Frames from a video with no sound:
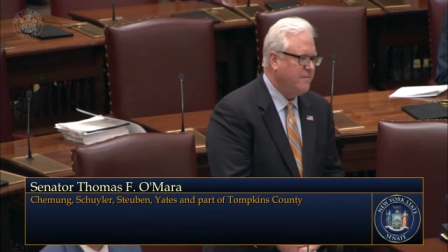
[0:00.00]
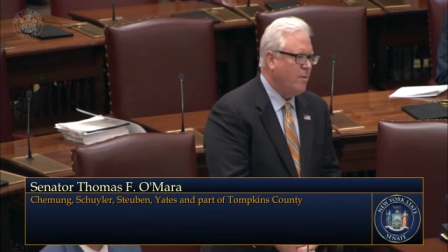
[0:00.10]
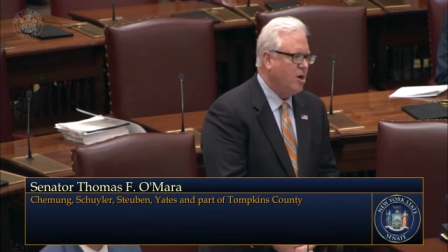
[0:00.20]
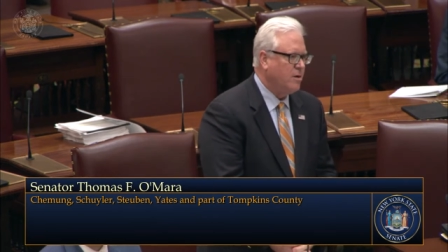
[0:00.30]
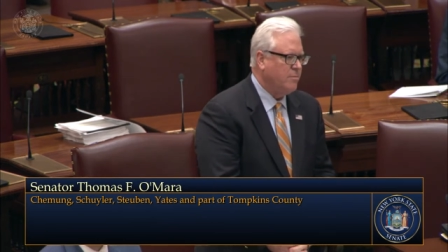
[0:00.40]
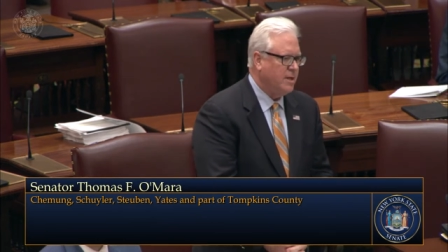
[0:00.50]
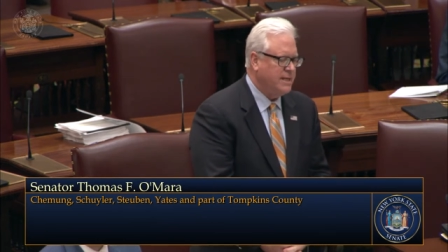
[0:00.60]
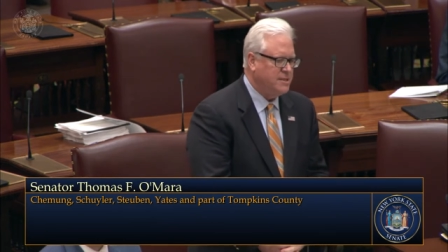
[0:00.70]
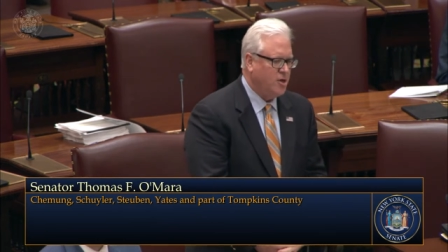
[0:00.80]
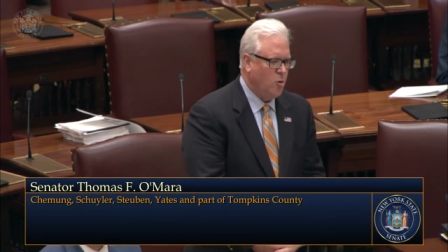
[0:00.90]

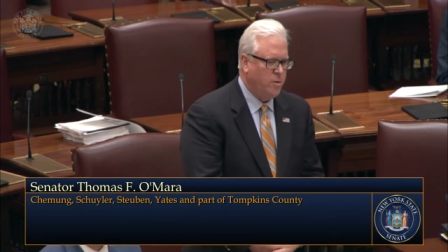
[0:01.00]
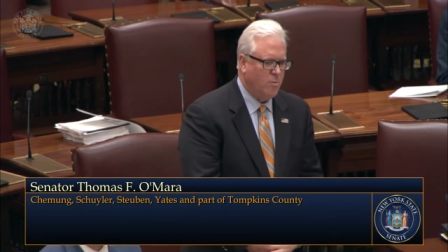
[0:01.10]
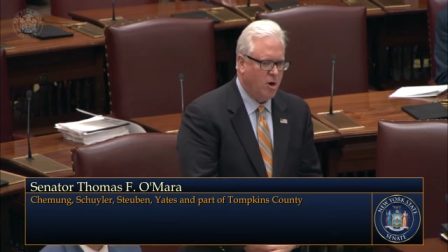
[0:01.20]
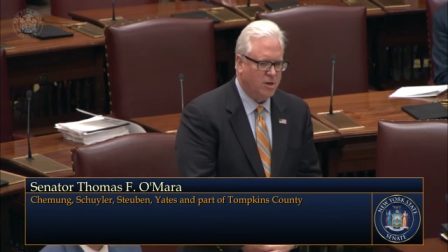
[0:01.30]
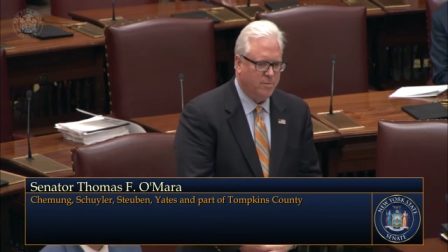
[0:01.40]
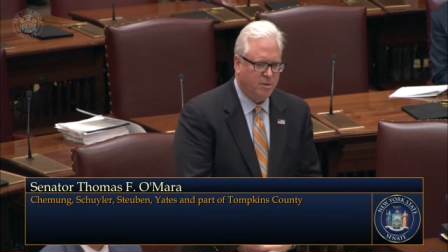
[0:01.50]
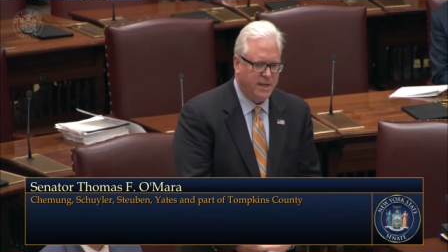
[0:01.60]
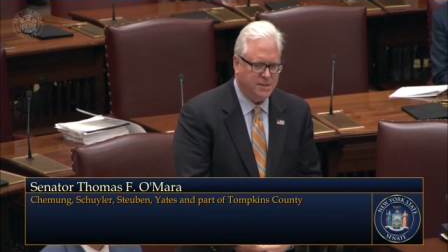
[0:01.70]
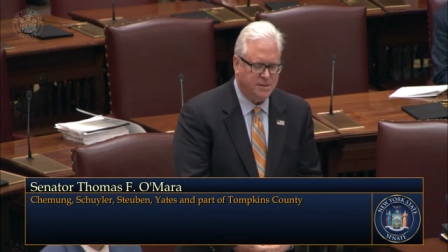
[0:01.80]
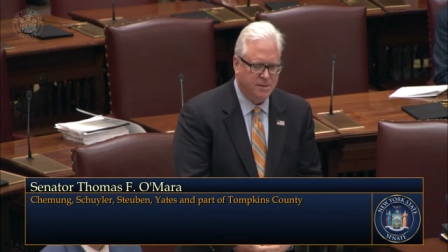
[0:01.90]
marketplace, an open
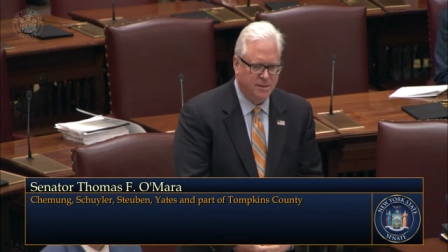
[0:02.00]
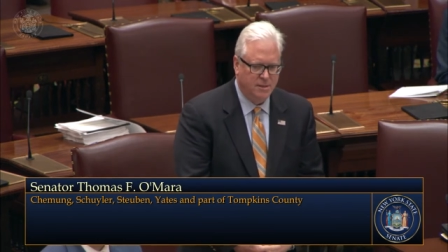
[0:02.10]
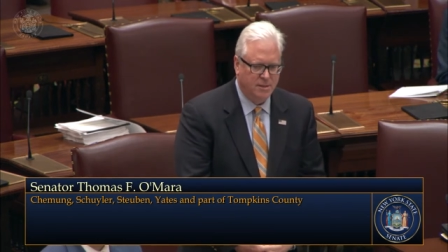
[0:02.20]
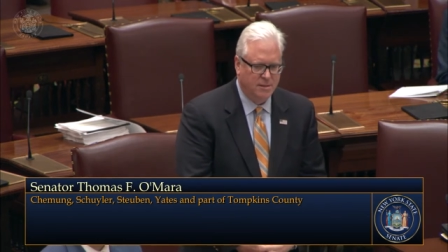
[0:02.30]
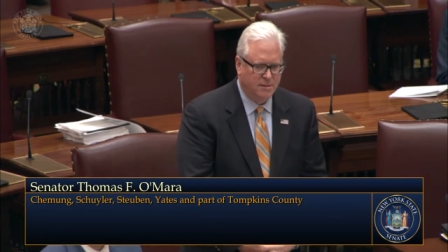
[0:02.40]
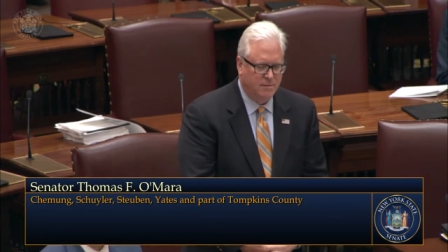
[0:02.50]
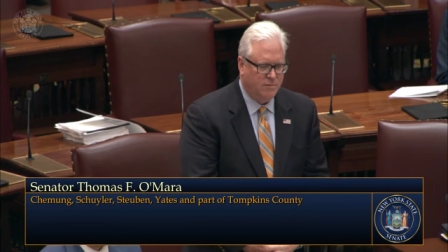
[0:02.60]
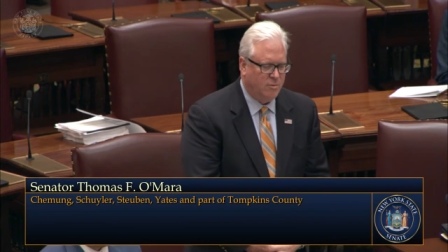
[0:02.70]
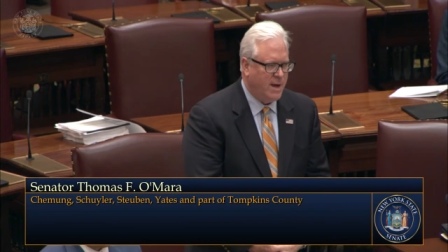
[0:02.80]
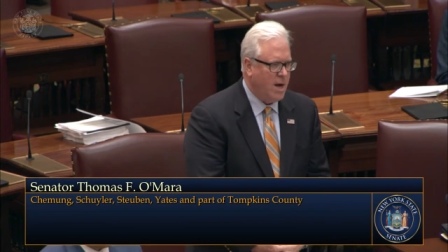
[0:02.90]
marketplace
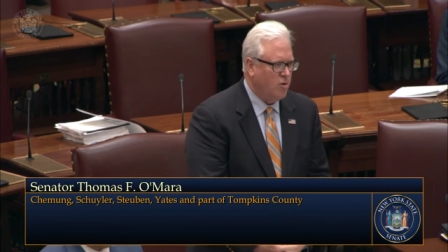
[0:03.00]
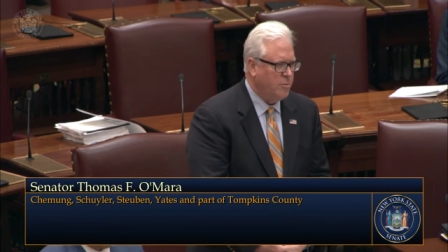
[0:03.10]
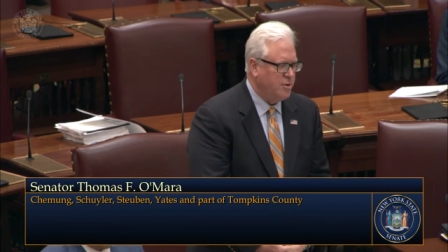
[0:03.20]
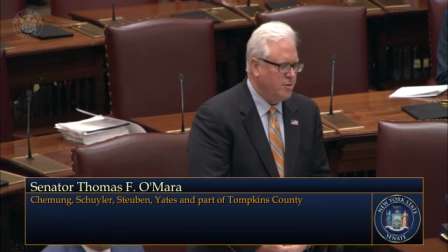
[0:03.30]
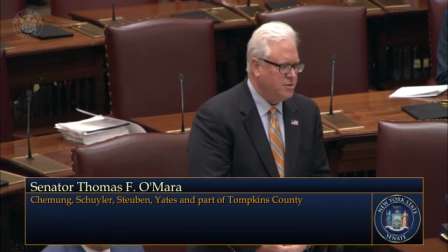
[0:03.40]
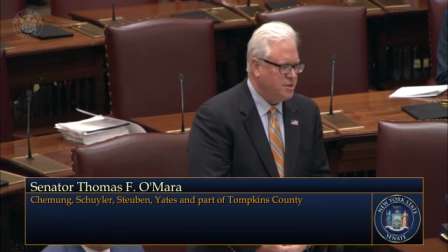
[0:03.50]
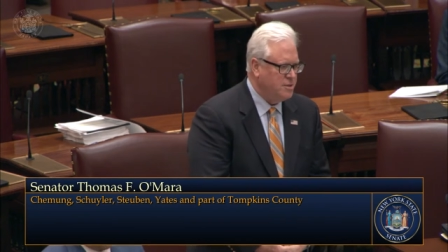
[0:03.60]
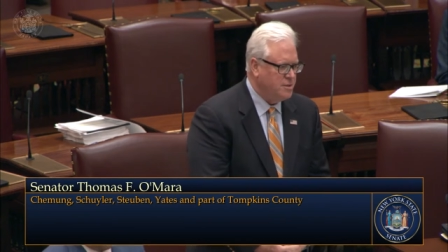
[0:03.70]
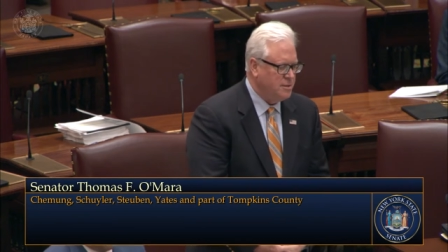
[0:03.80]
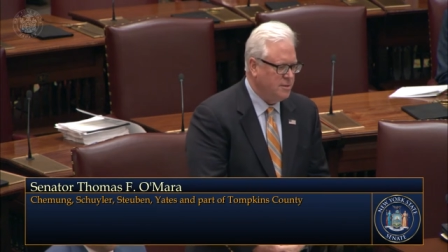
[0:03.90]
for power
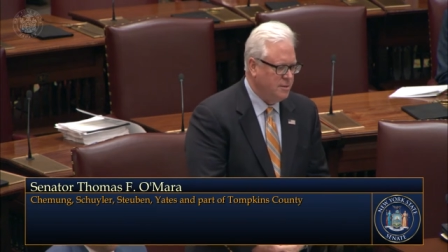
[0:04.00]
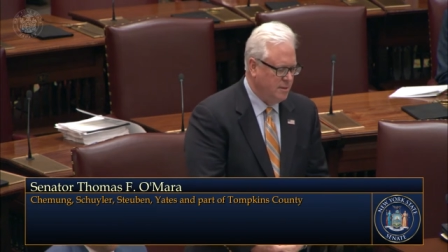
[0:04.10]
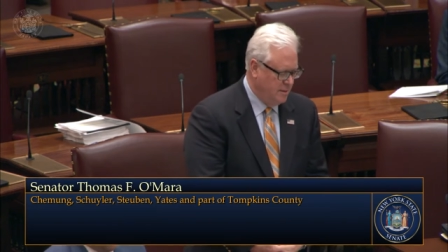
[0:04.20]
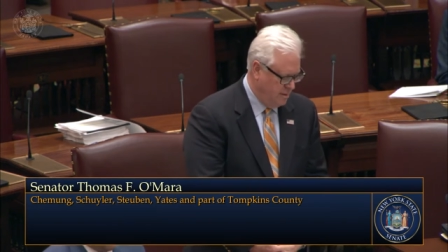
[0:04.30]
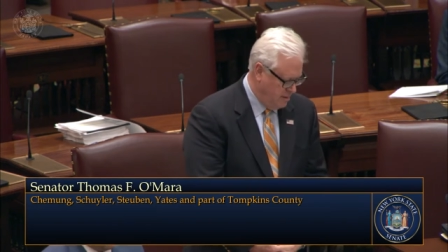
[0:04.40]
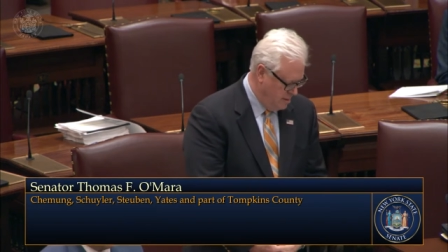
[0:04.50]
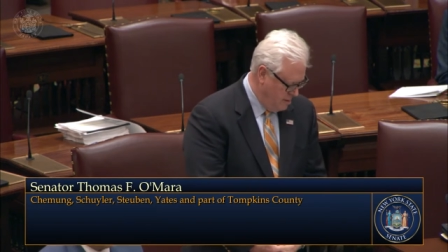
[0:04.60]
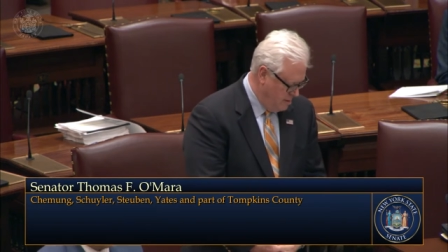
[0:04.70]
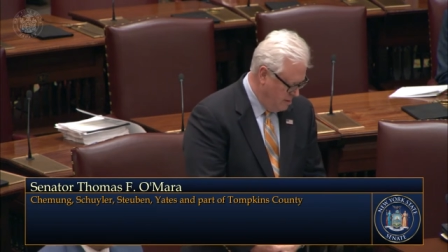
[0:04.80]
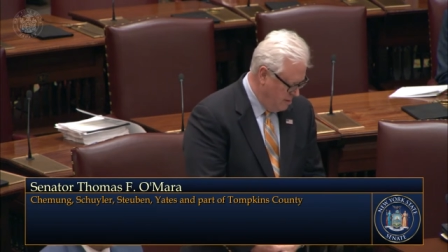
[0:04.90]
producers,
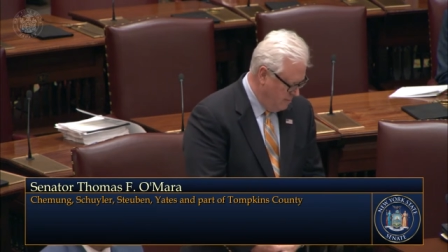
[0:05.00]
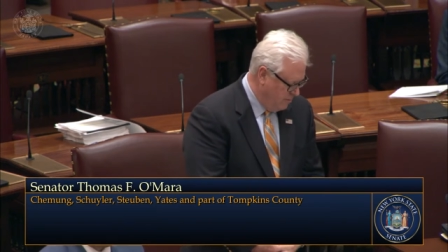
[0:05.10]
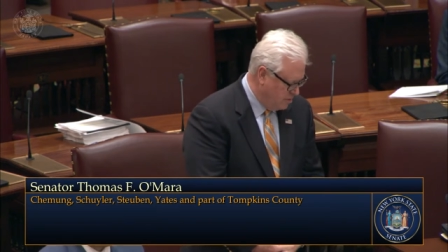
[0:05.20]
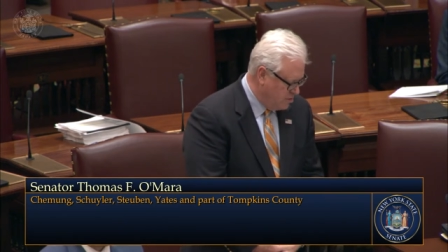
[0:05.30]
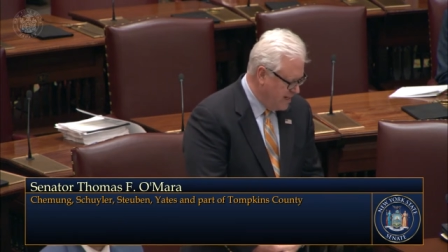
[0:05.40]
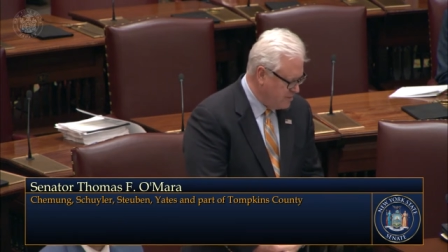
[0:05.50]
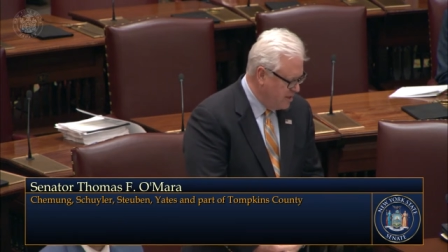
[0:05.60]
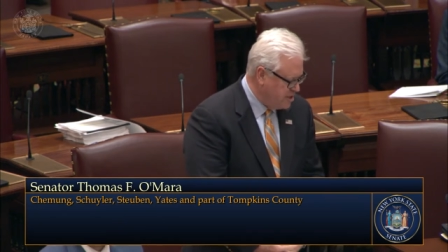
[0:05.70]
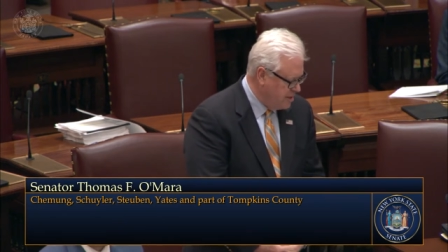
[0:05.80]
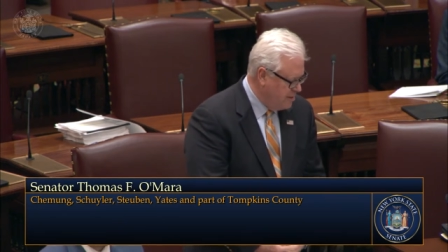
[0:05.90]
for
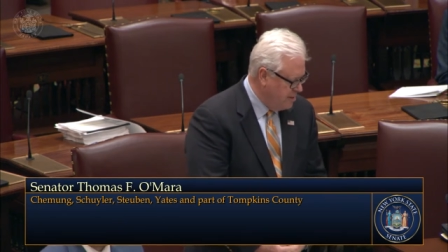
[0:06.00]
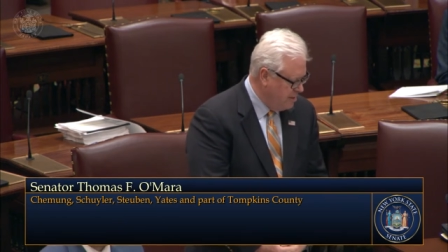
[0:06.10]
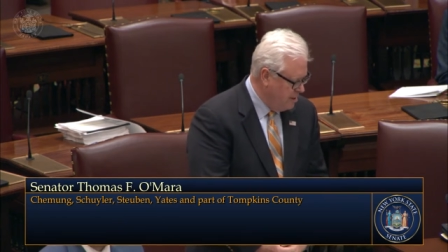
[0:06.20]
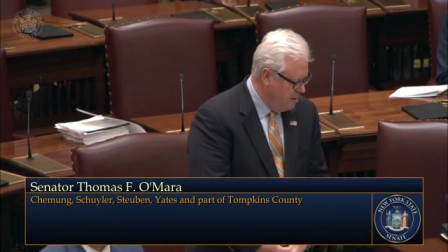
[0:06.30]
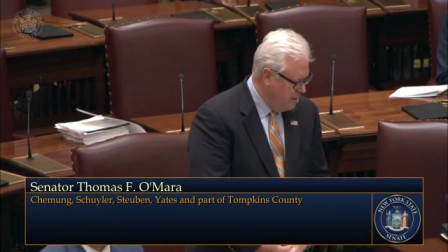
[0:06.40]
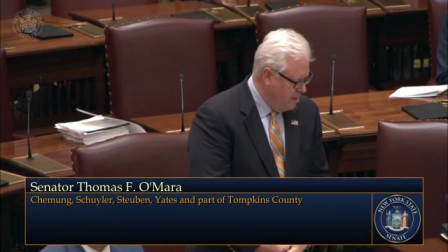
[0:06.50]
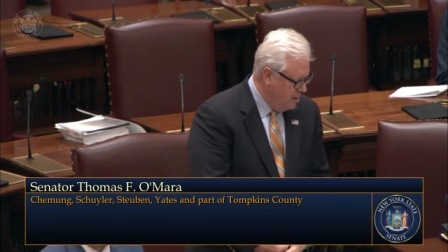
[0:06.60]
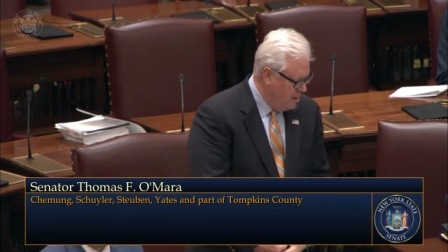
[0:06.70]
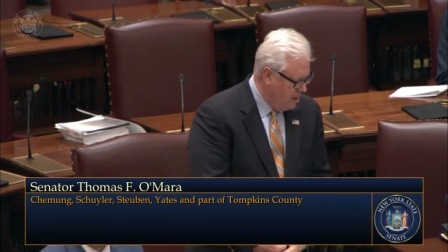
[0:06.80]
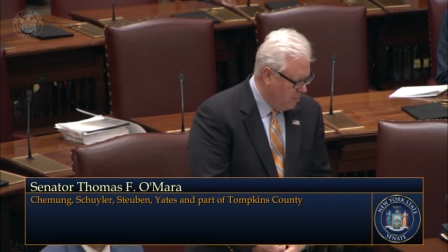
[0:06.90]
transmission
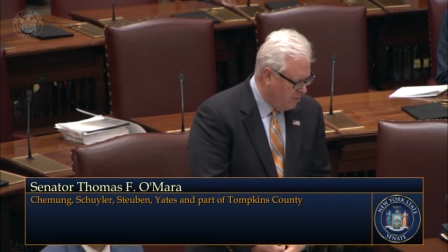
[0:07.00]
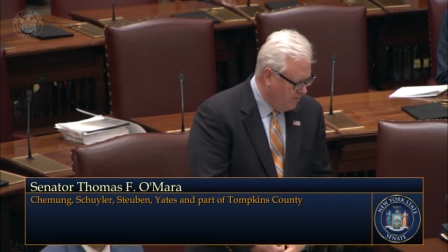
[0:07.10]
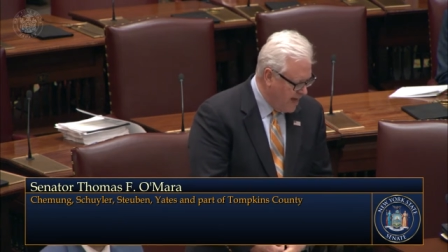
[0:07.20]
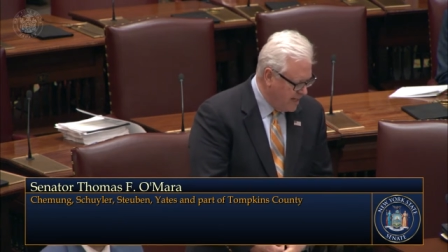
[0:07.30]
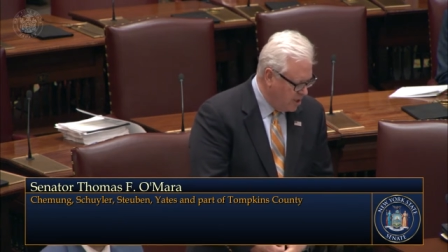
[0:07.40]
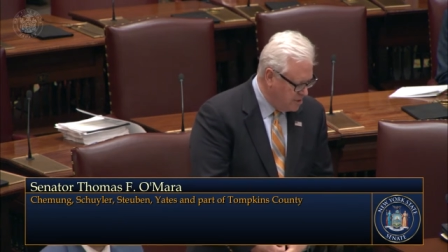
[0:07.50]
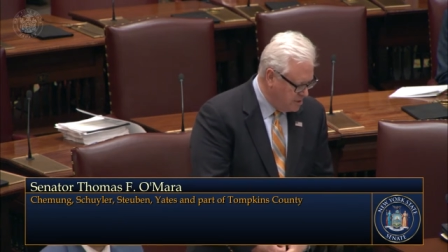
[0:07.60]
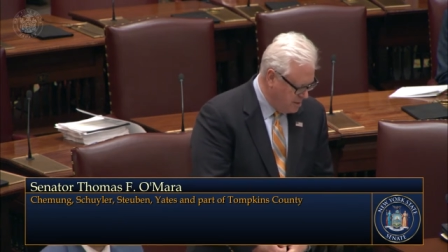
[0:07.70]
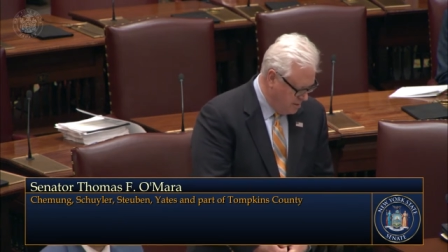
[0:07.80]
uh, providers,